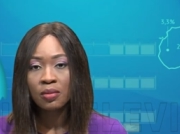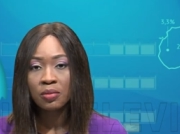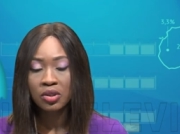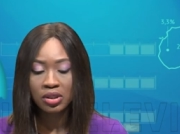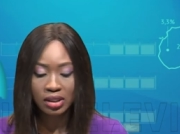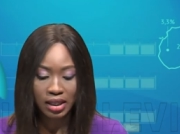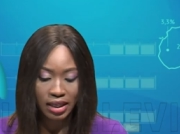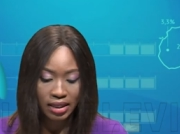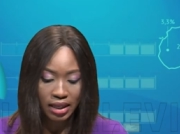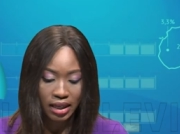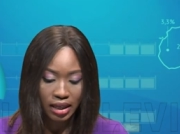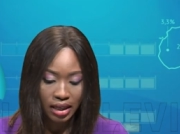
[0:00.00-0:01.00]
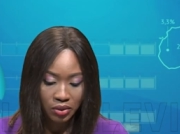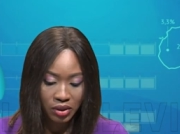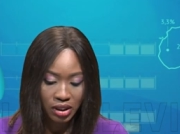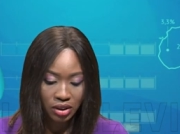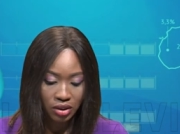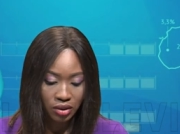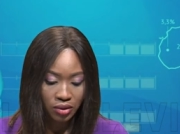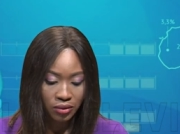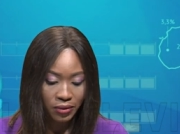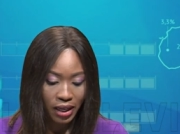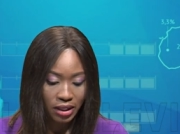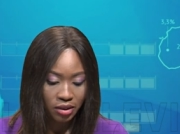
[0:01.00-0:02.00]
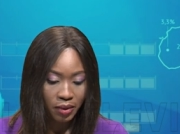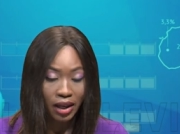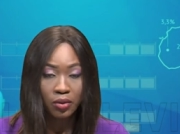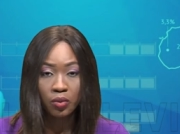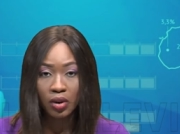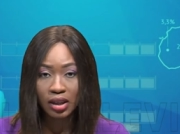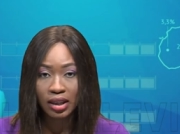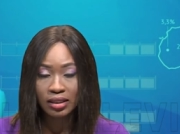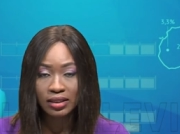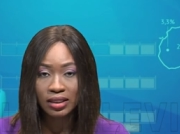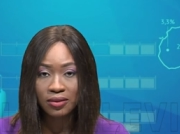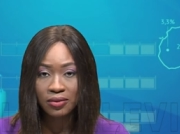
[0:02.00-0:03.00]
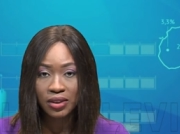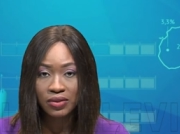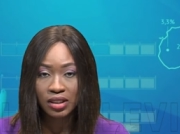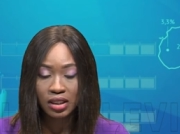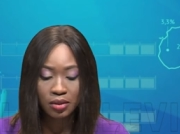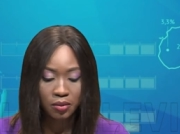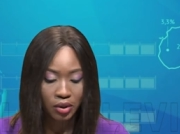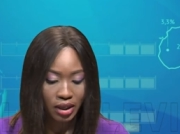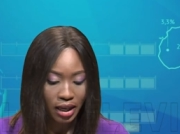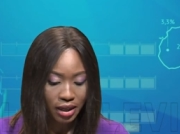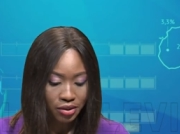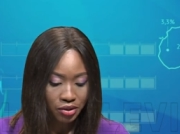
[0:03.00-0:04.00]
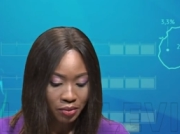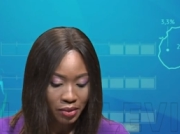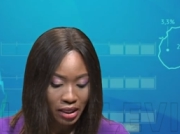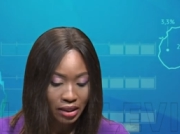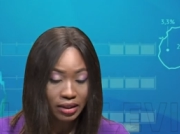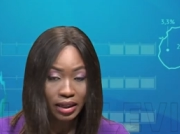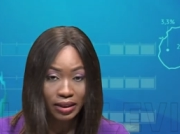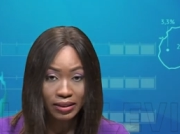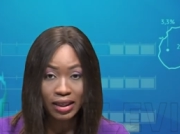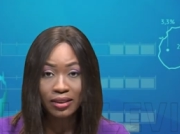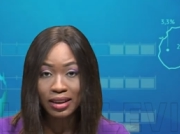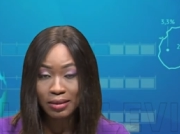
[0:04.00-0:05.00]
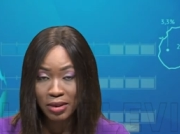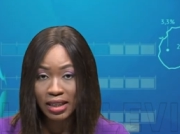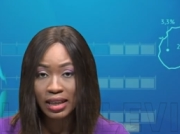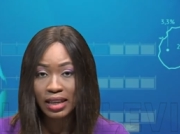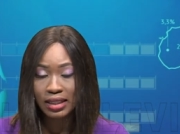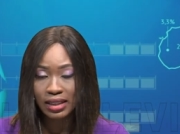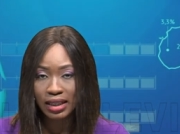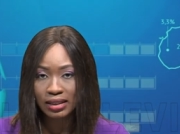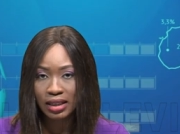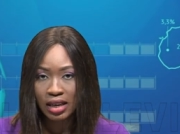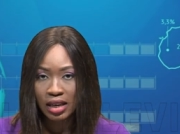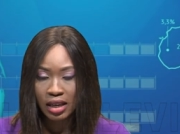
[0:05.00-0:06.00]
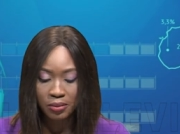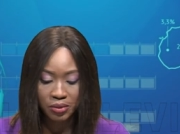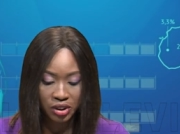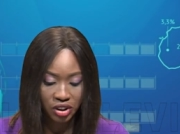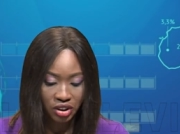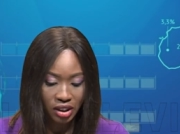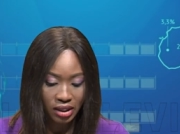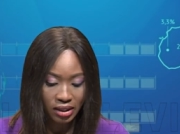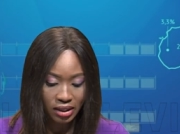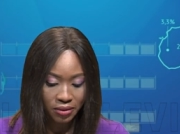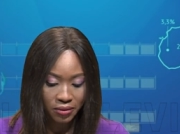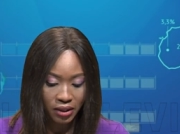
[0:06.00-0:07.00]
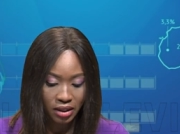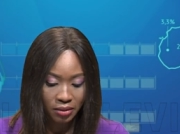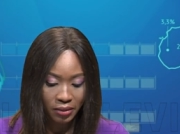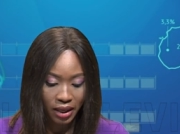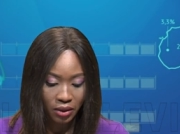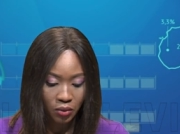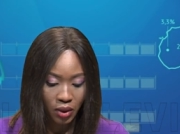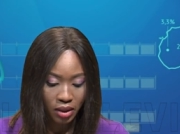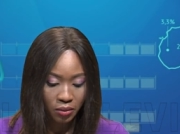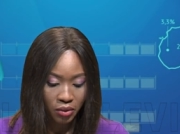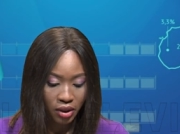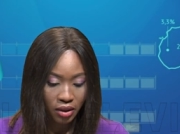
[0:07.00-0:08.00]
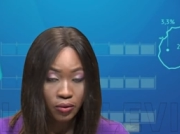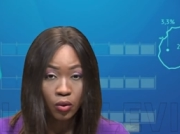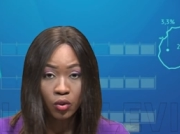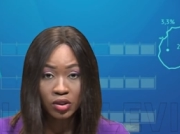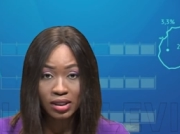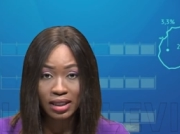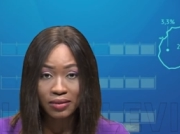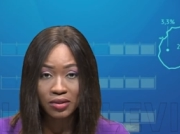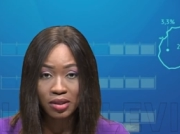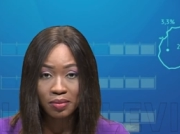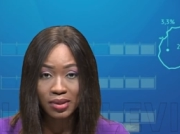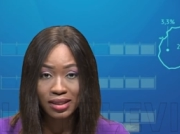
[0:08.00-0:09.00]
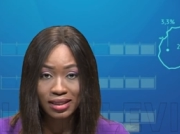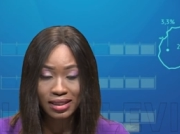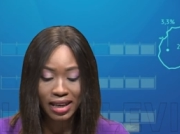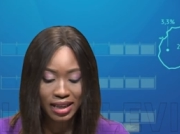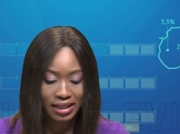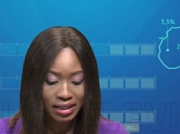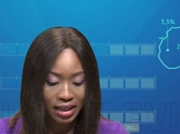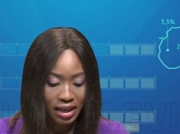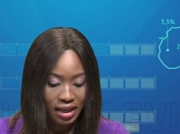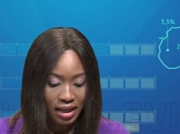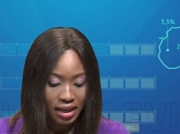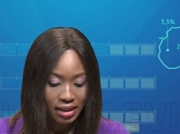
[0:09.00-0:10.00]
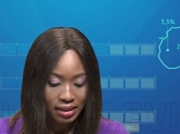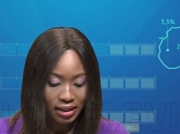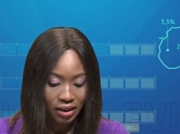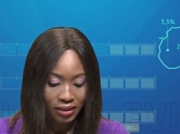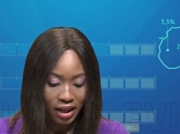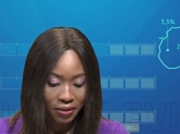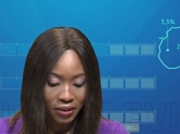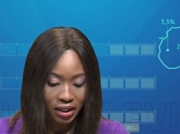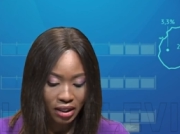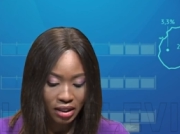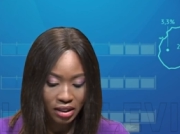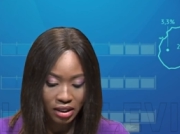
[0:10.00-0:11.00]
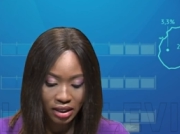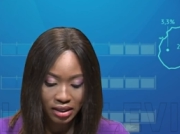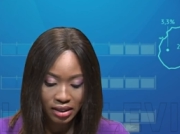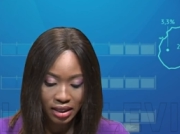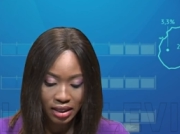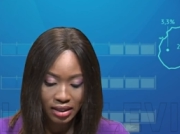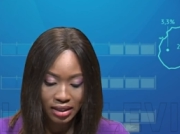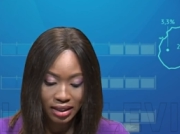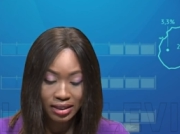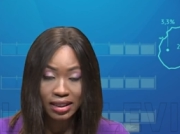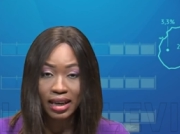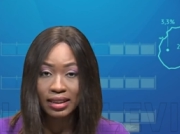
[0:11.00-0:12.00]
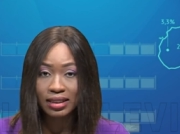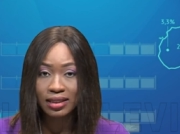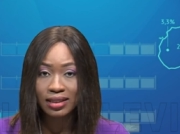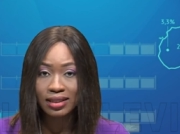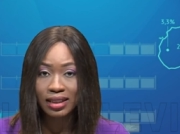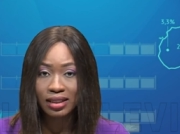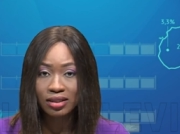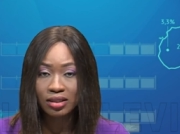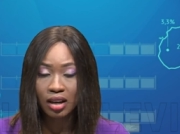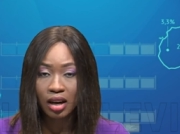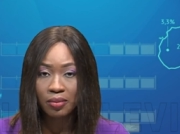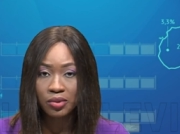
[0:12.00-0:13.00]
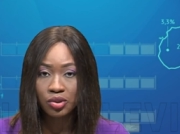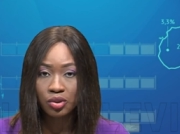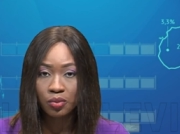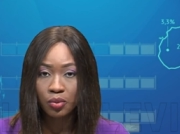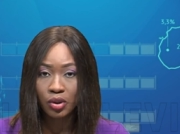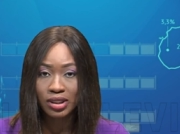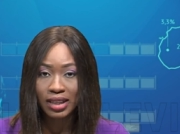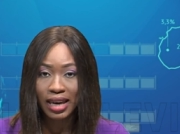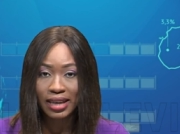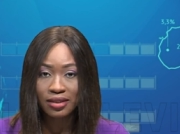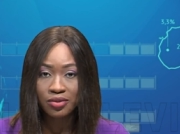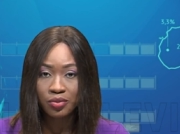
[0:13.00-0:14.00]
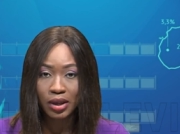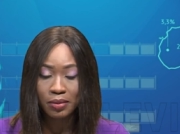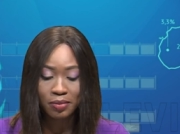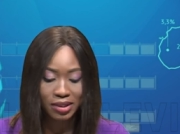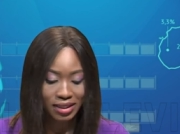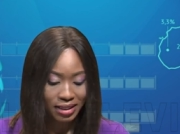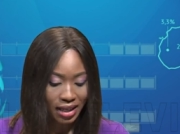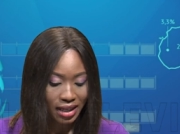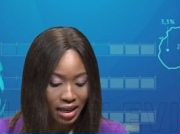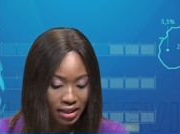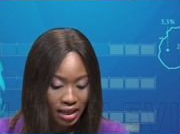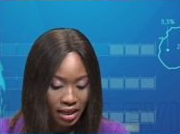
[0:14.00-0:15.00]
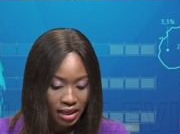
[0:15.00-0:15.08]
boosted equities total value by 150.82 billion naira. Now, the main index appreciated further by 1.47%. In South Africa, the GSE index ended the session up 2.83%.